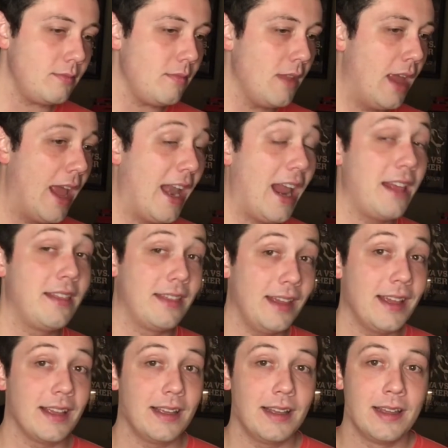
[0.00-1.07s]
and I
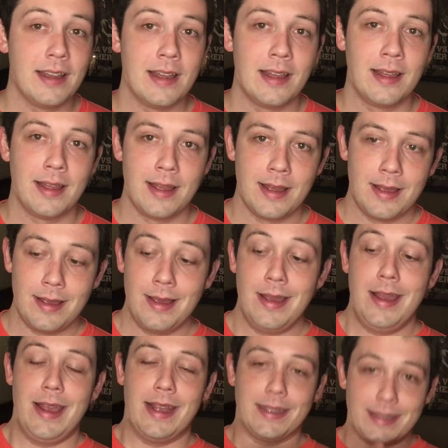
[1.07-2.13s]
think
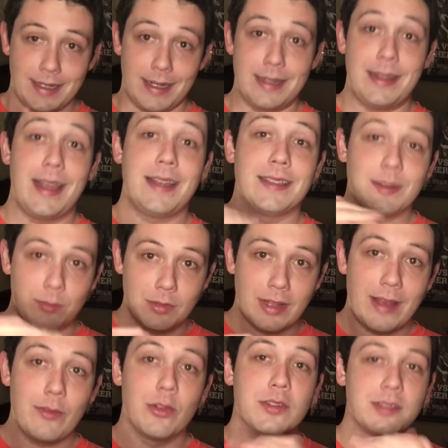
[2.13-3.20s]
it's going to take some
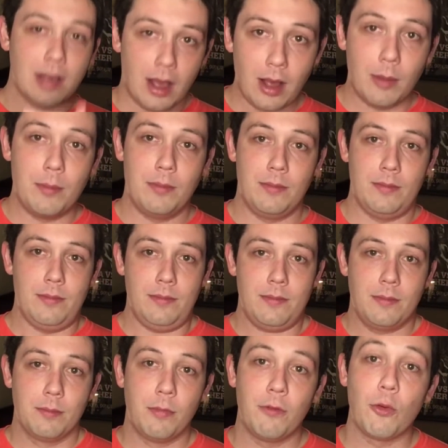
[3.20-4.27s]
levels up
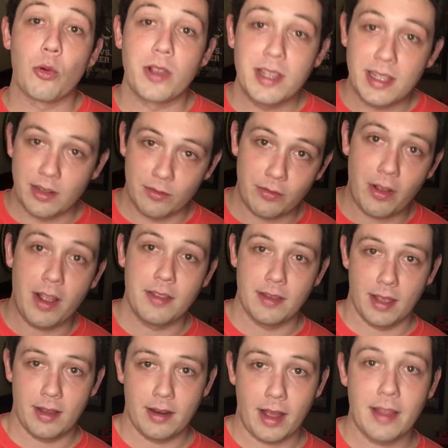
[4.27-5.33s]
before he can find
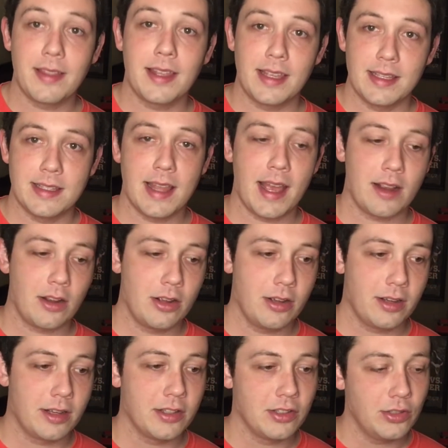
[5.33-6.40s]
that. I think he's that good
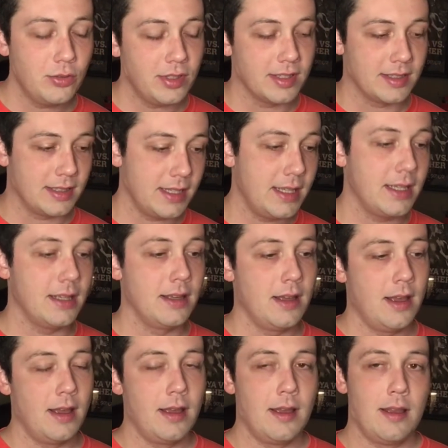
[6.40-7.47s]
because you could see
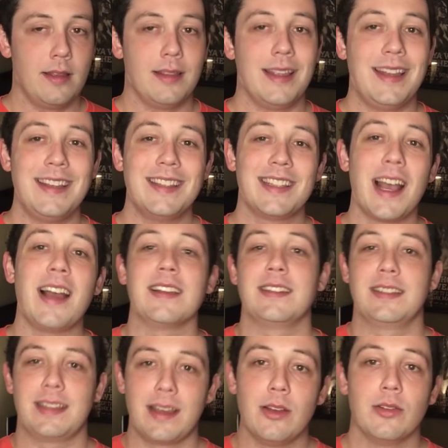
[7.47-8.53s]
that he's got
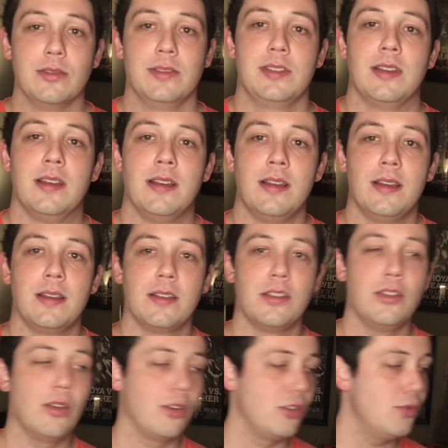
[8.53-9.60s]
skills. You
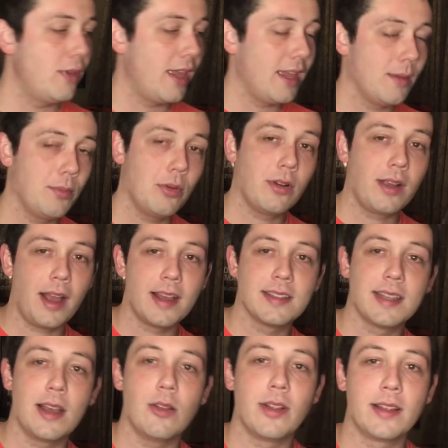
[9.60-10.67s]
know, you can't put guys
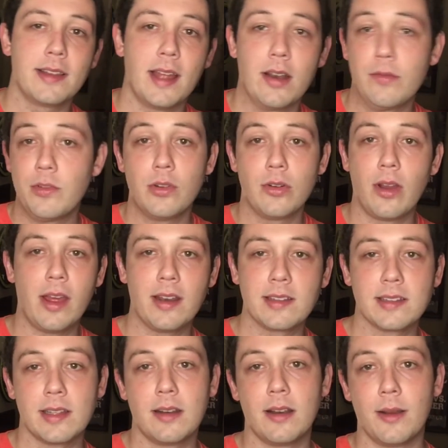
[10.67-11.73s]
out like that if you don't know how to
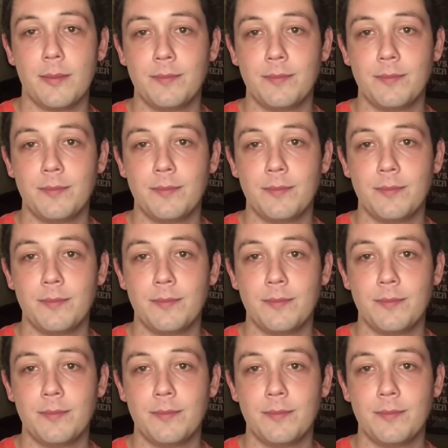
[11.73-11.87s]
set it up.